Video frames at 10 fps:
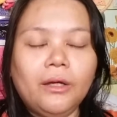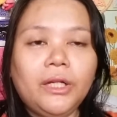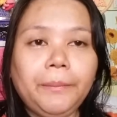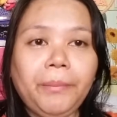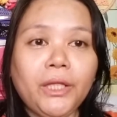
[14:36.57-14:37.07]

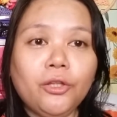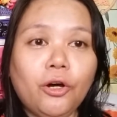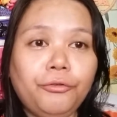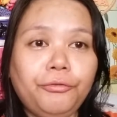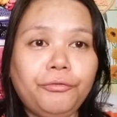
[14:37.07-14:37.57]
repeat
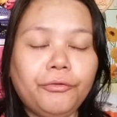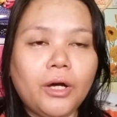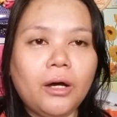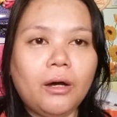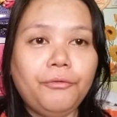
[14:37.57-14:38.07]
of
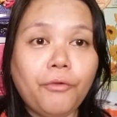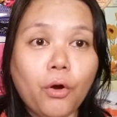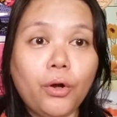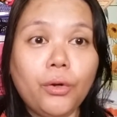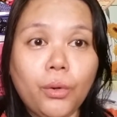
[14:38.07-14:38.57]

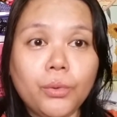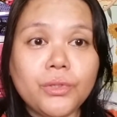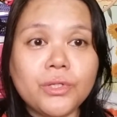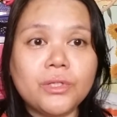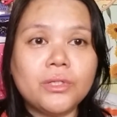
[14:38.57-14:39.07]
4 rows.